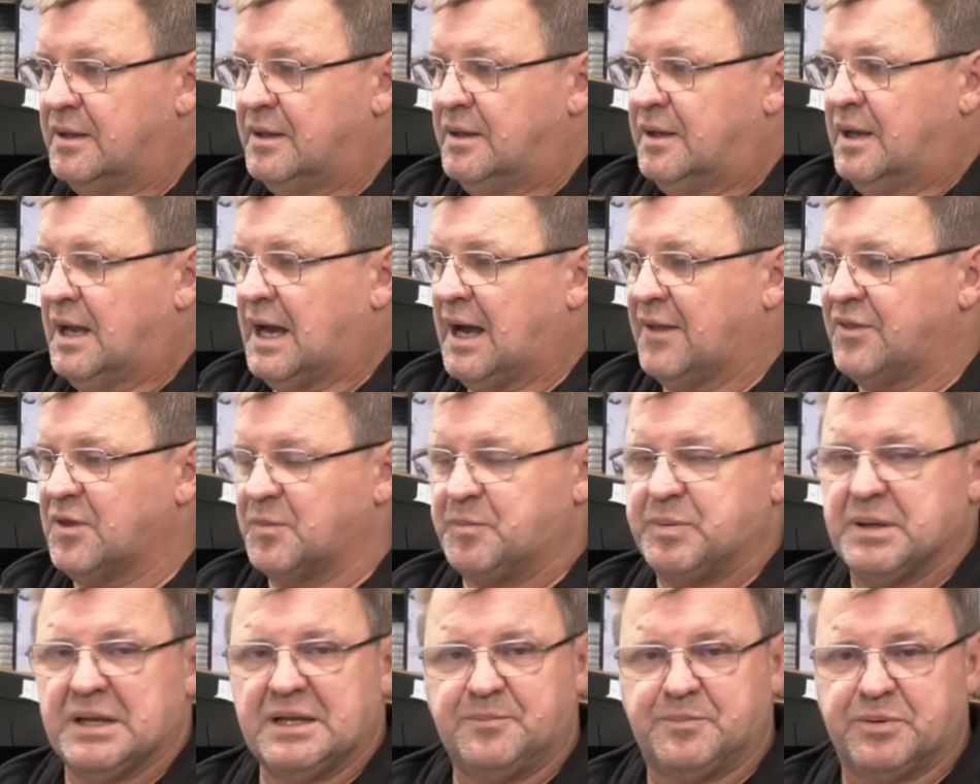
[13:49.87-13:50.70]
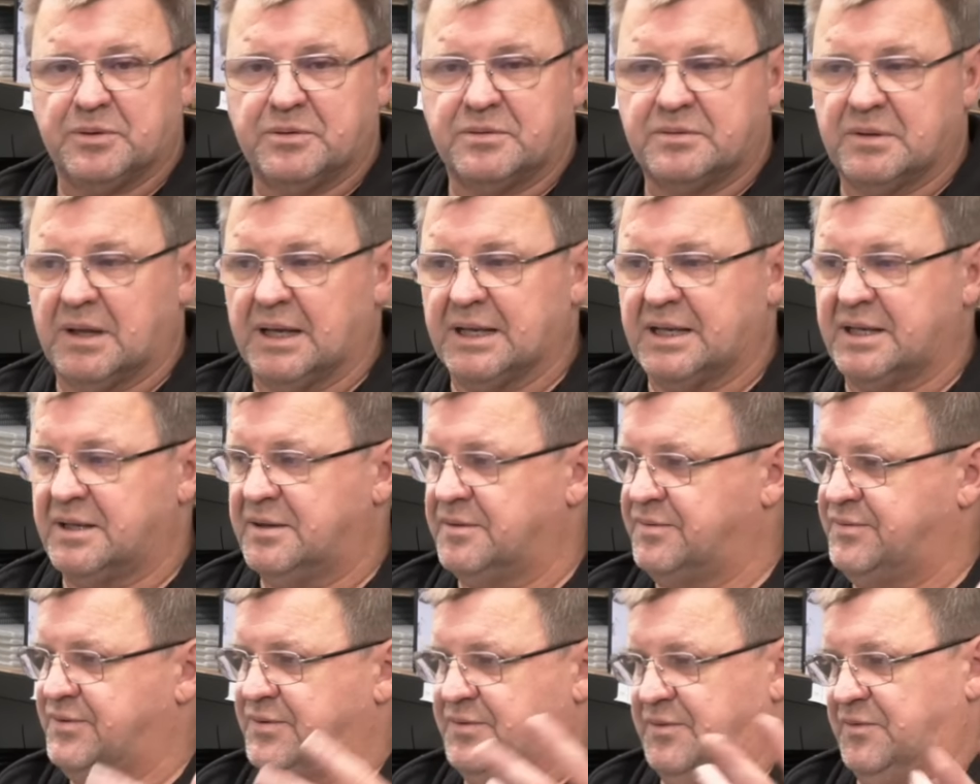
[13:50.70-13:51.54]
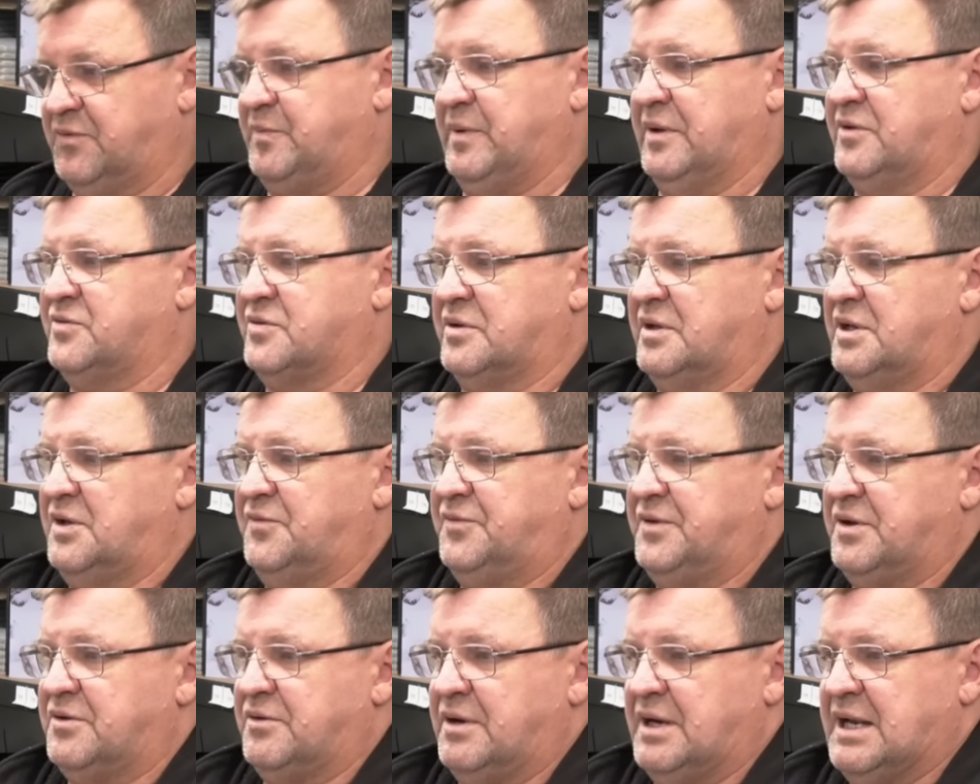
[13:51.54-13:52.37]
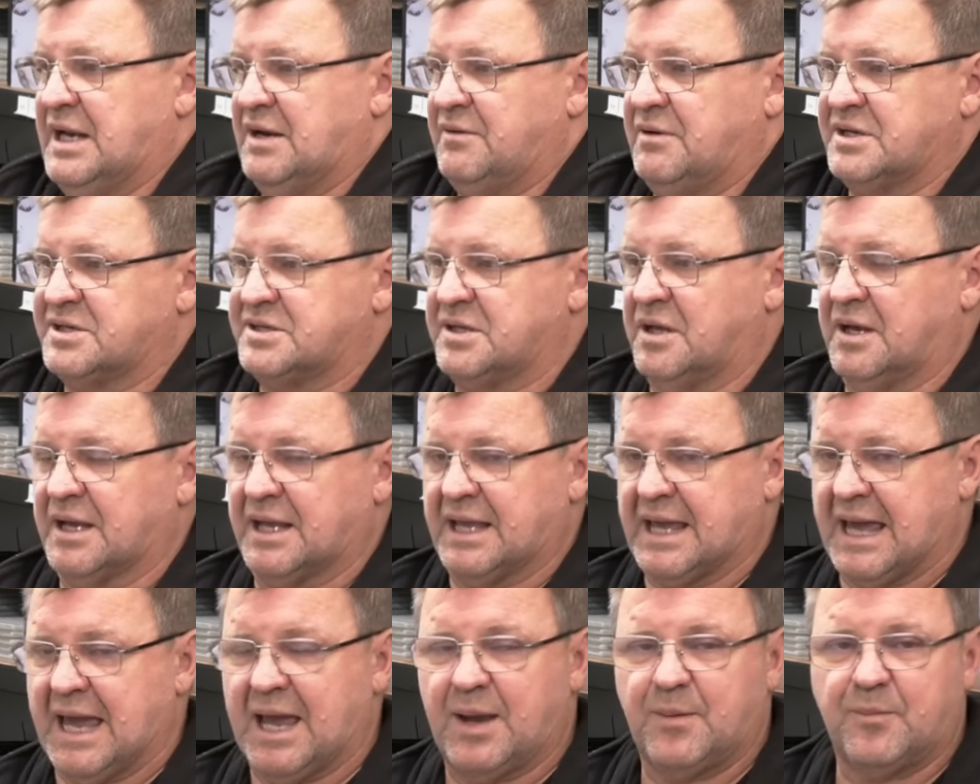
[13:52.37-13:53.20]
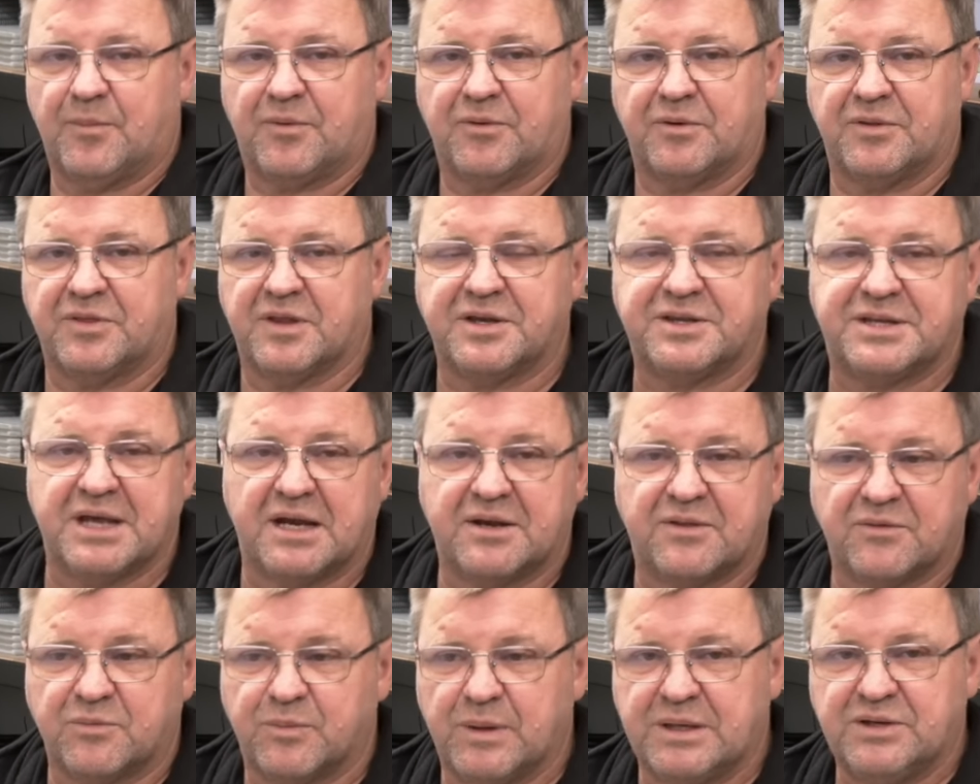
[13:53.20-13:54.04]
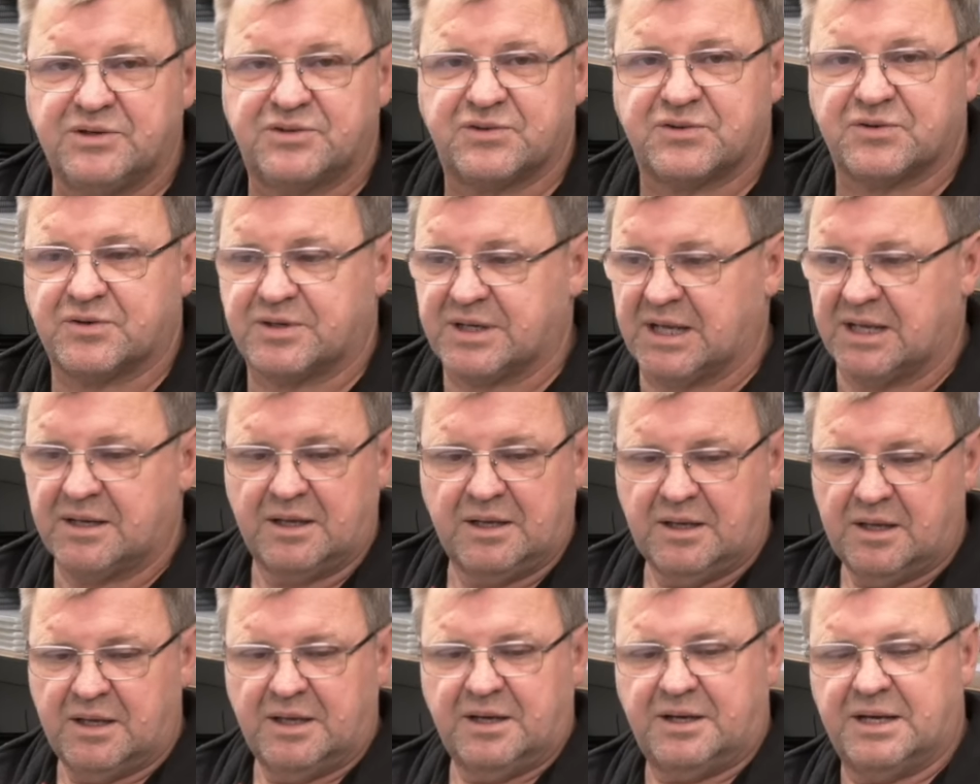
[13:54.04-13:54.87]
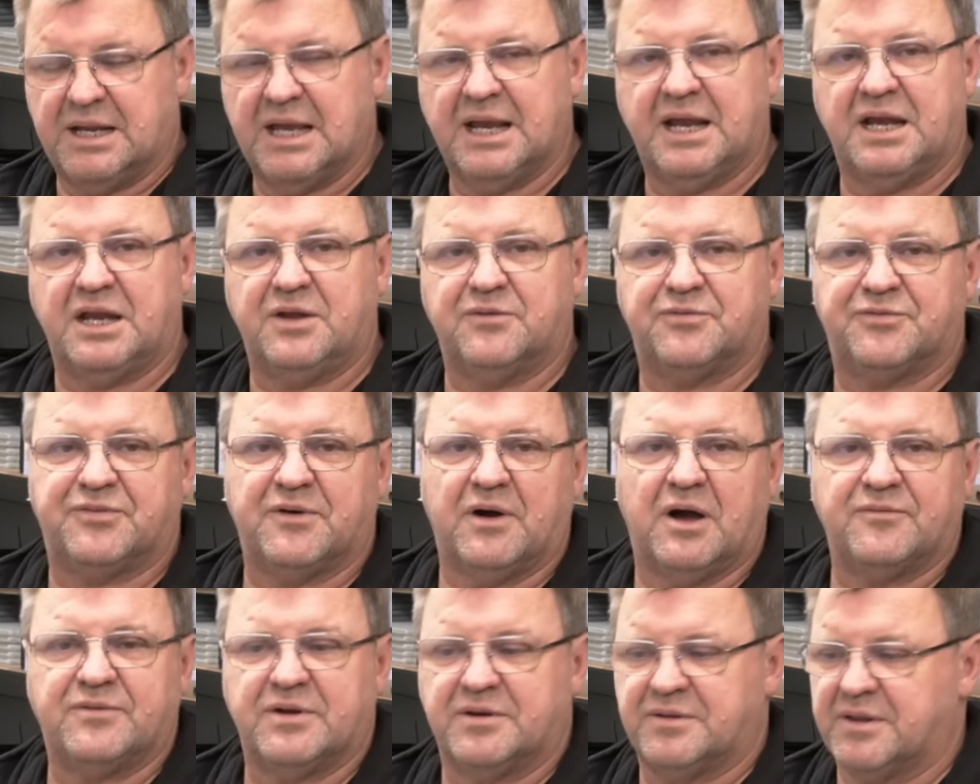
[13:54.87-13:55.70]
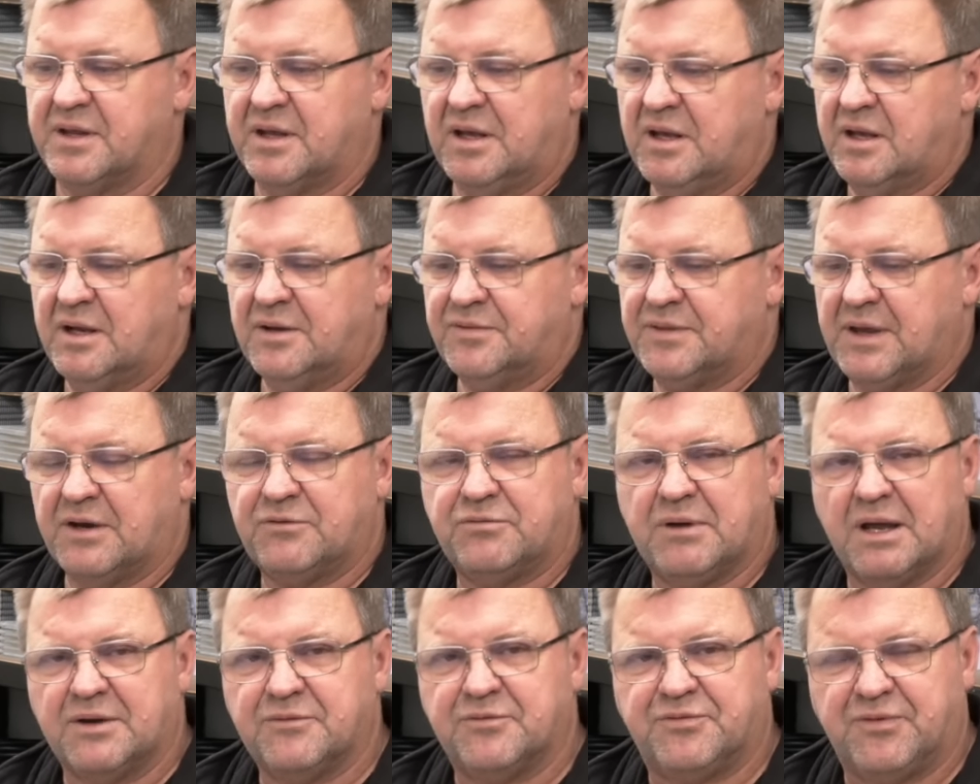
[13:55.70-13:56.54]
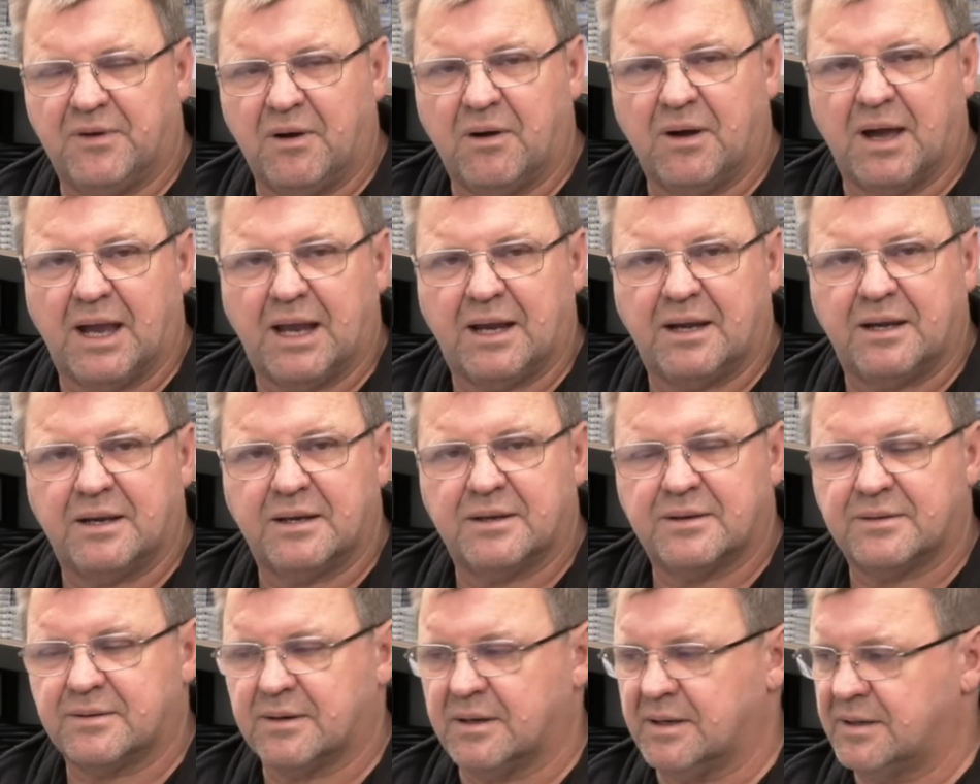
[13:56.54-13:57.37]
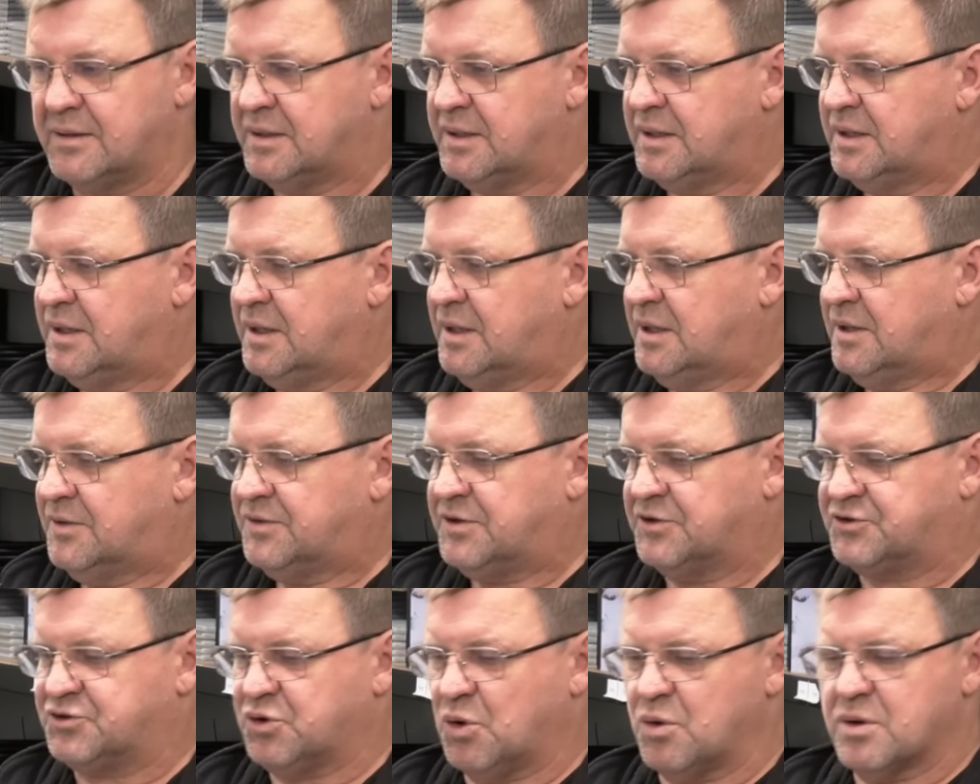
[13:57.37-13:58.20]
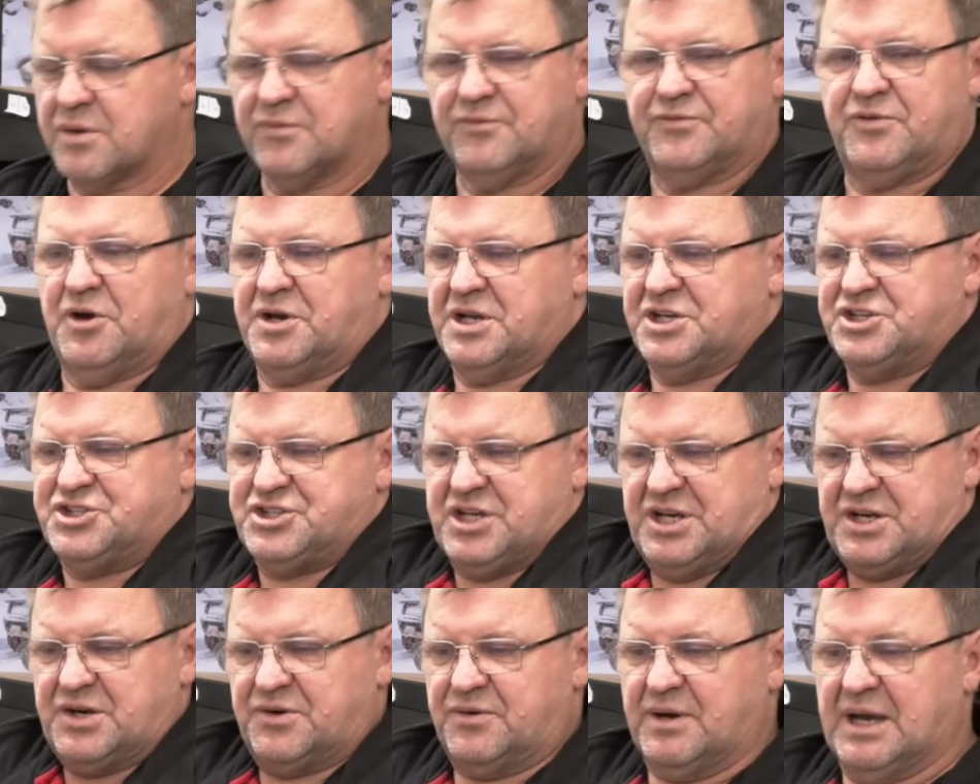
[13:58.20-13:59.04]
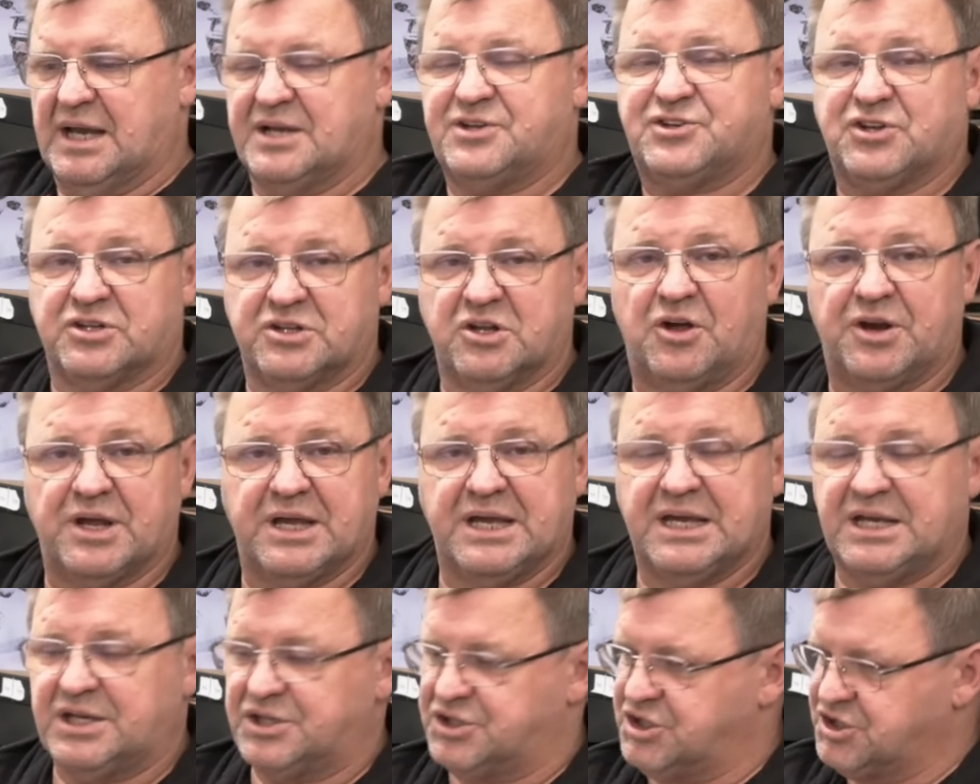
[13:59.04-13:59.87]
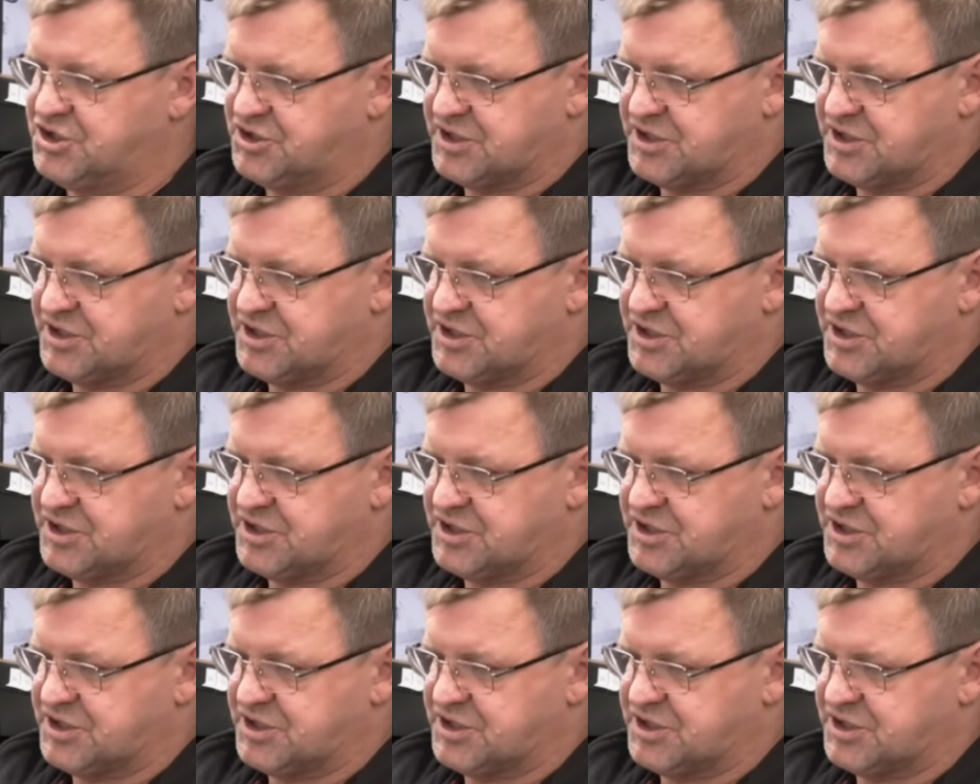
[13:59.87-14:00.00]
Other people, like, especially if you're in areas like Canberra in the dead of the winter and that, -5, they run fine, right? The torque converter generates a lot of heat, just